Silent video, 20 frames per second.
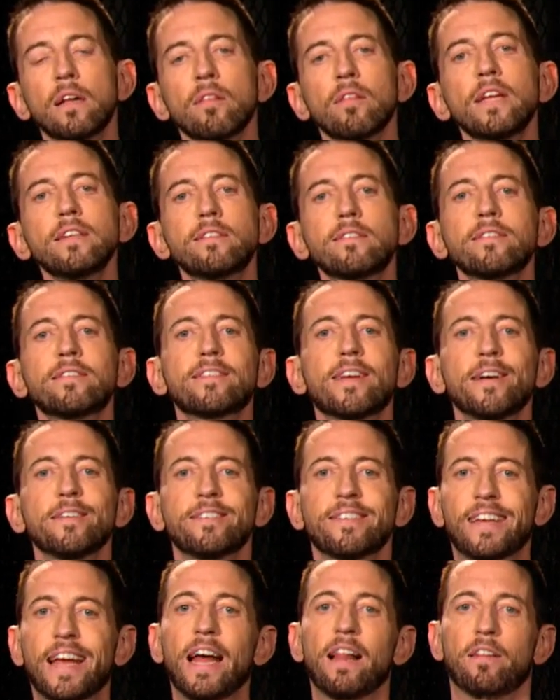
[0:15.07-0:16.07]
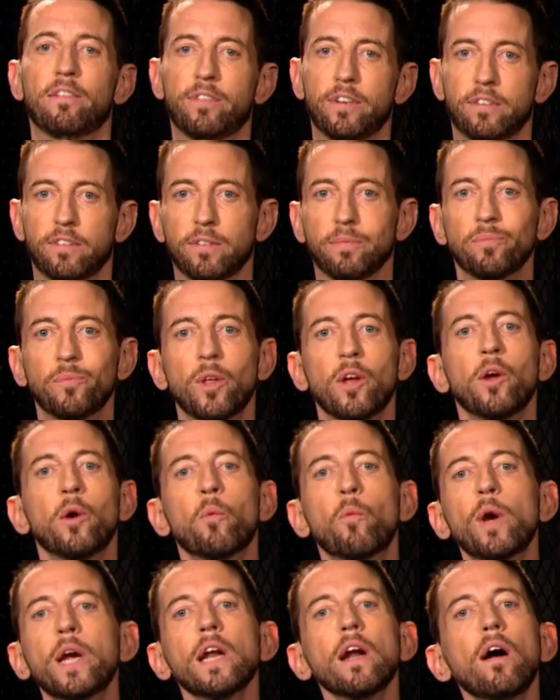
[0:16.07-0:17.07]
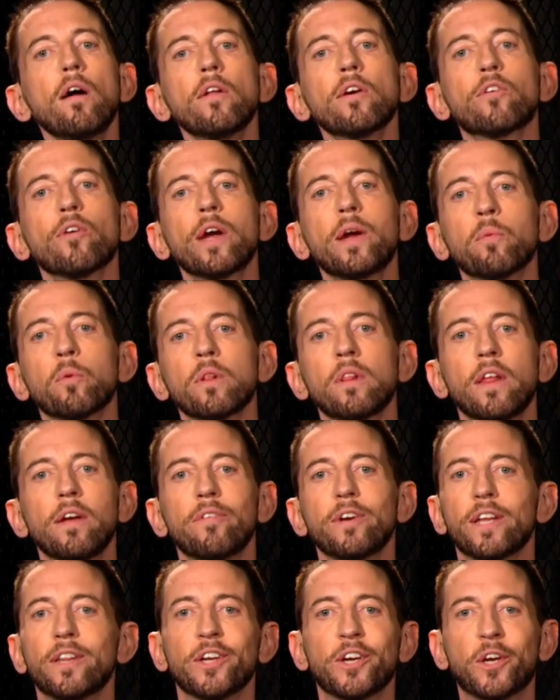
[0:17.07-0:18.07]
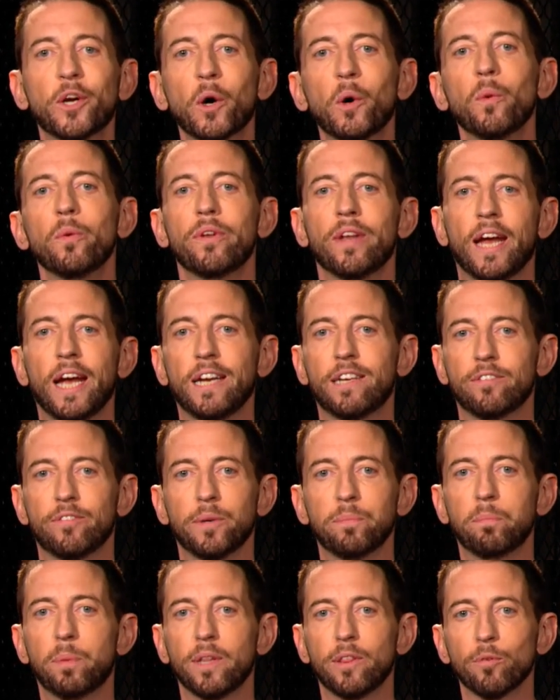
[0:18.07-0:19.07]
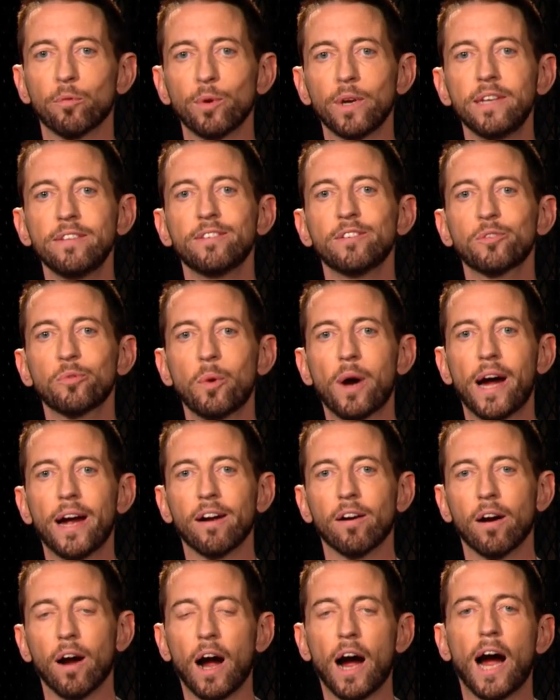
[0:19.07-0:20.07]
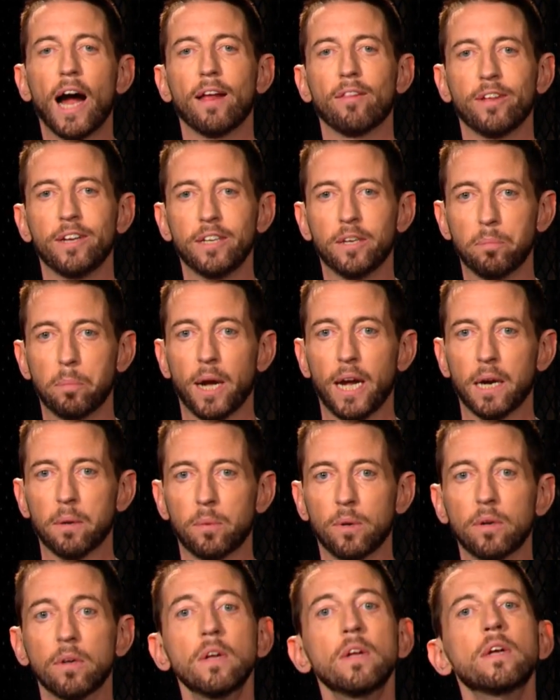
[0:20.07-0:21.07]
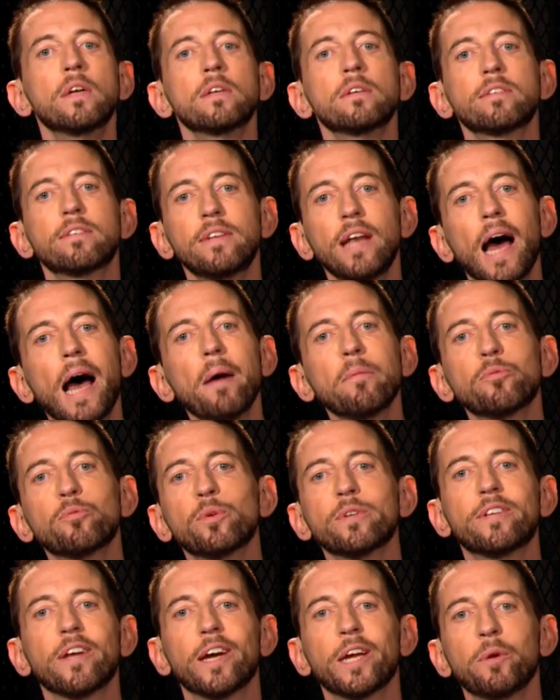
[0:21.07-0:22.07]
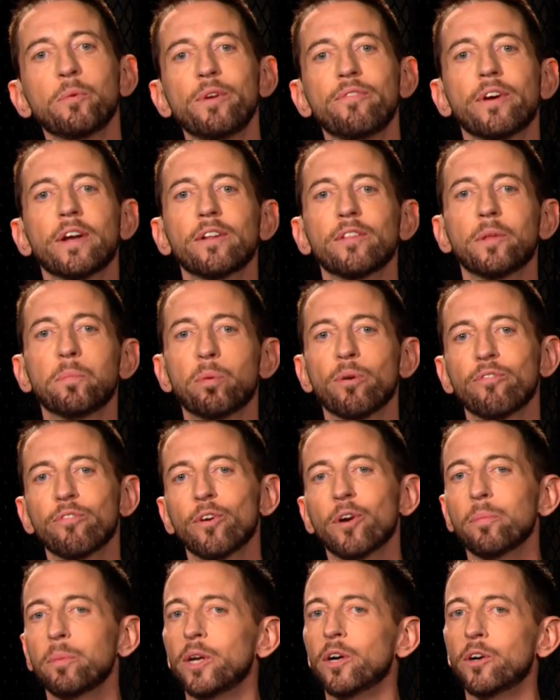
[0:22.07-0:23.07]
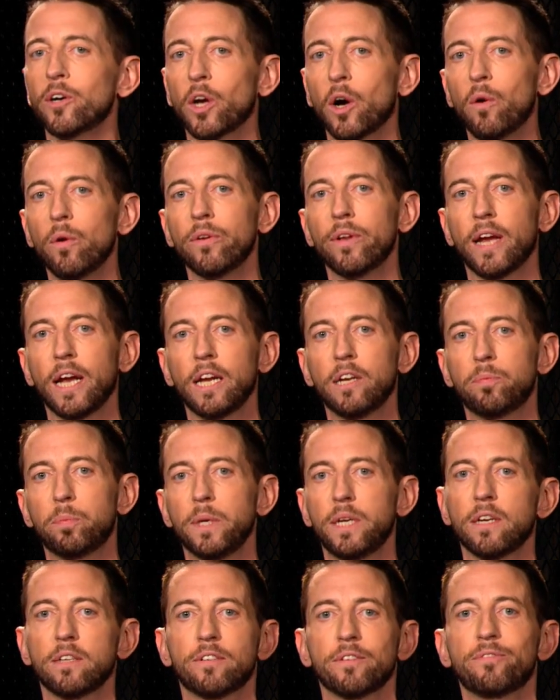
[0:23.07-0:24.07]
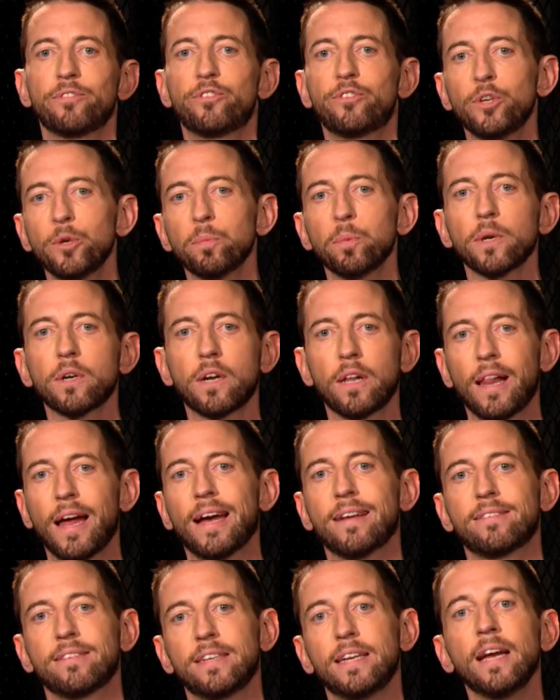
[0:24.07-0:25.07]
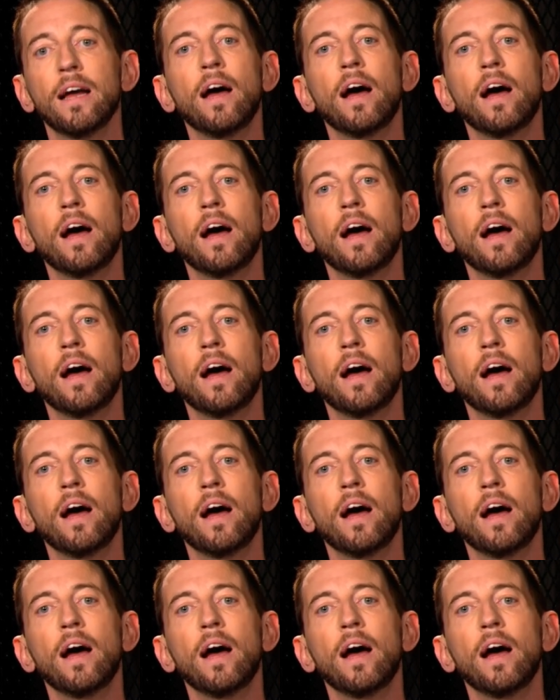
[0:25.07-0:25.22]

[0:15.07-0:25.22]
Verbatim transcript: Let's discuss television. We can all agree we're living in the golden age of it, but the reasons why are highly debatable. Snobs will tell you we've entered the proverbial golden age because of super classy,